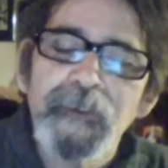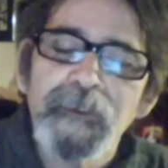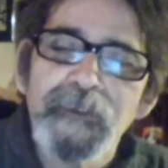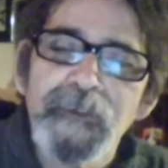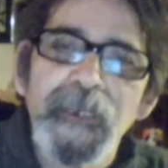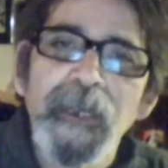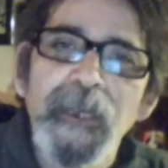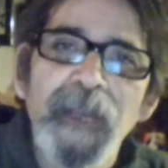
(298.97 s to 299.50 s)

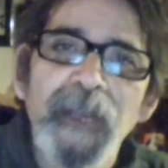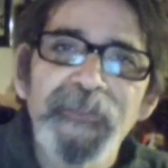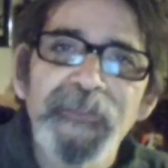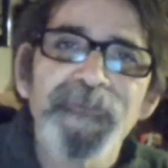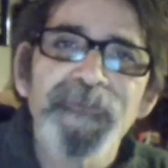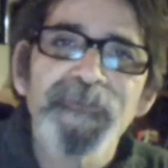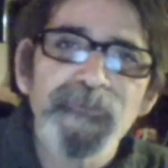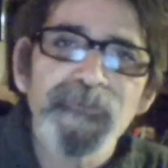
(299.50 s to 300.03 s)
Yeah, I
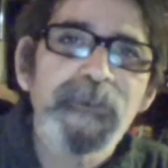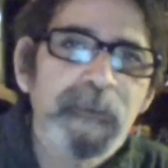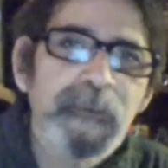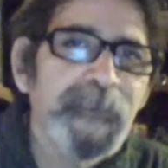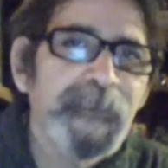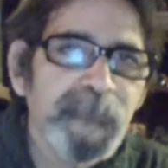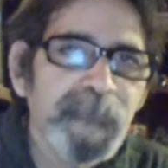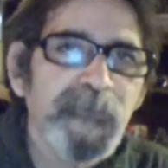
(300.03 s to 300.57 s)
think there's a little
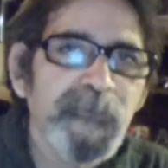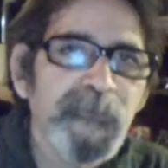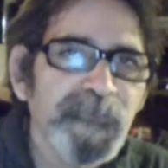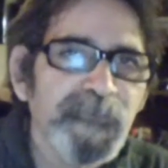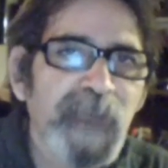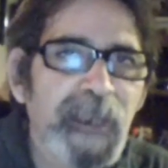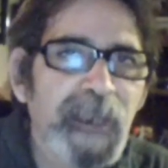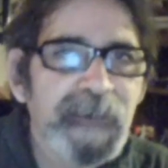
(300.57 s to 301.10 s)
bit of Joe
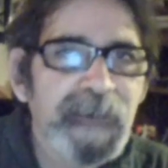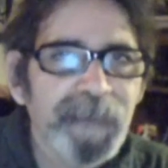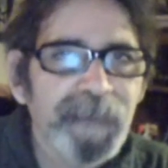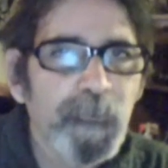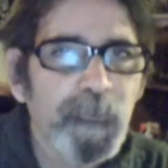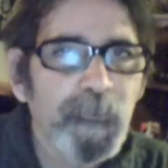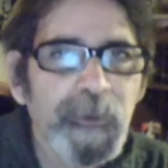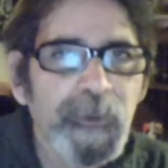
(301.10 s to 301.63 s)
Stack in
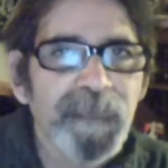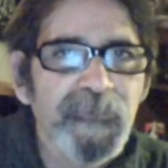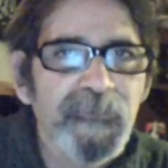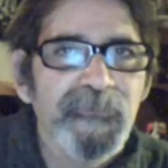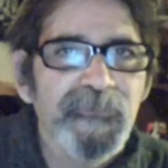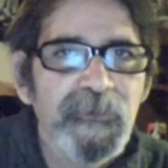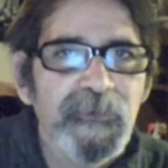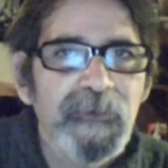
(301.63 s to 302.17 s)
every one of
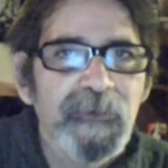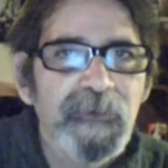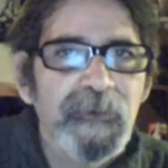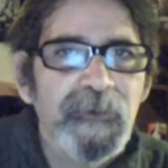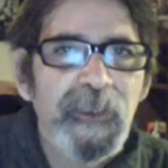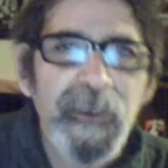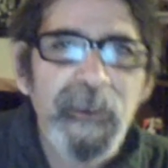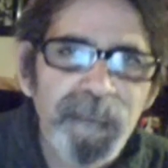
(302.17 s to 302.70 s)
us.
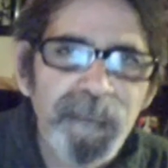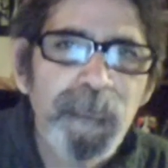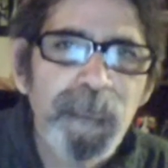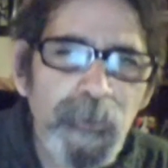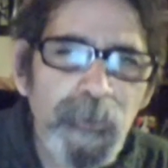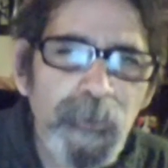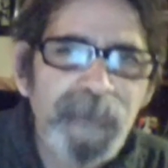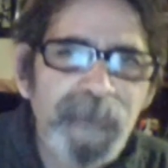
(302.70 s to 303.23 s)
Every
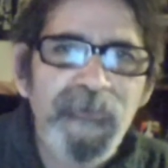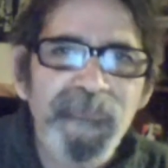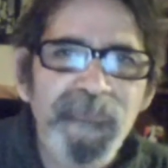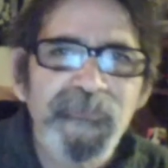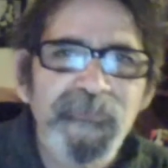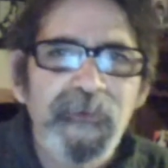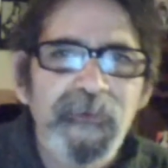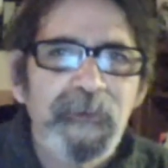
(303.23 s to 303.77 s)
one of us.